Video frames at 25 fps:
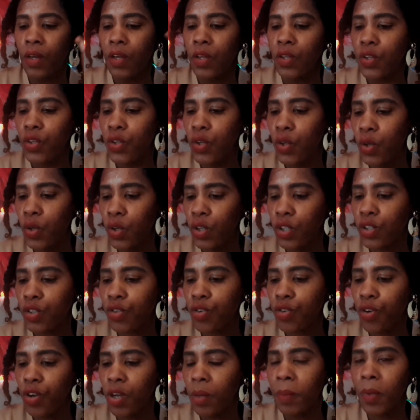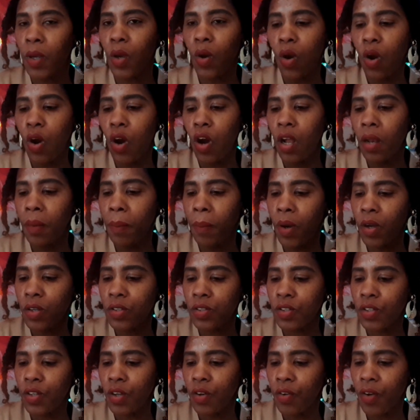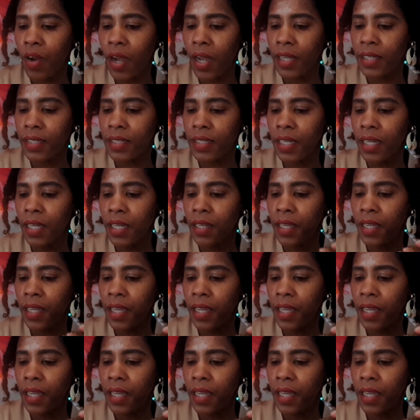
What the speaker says: Use creamy oil moisturizing